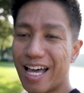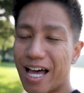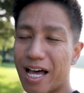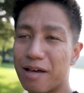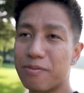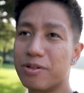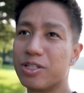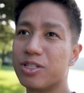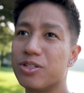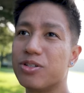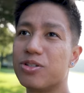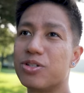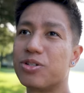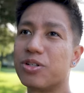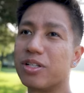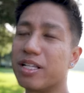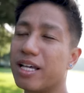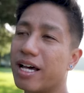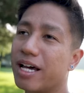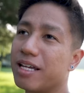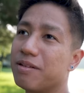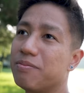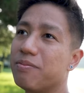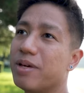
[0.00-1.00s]
I mean,
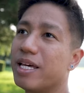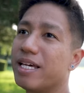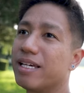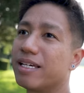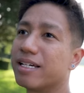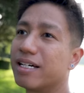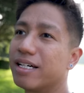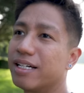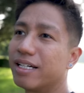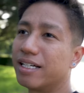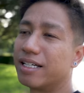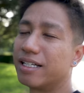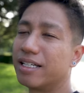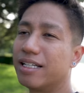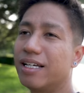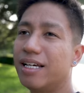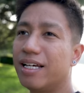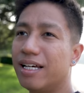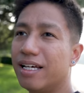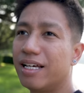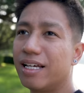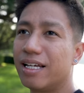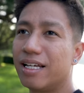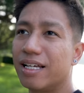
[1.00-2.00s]
usually I'd make a,
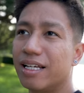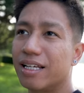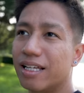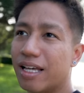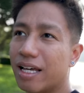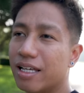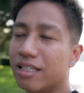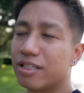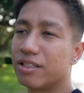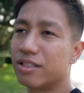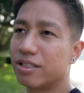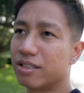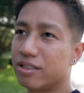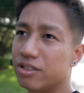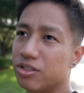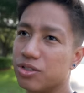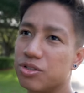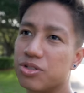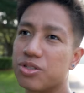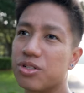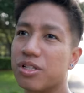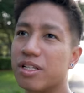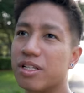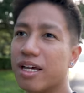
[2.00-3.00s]

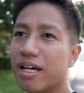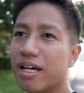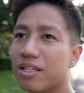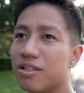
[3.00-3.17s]
usually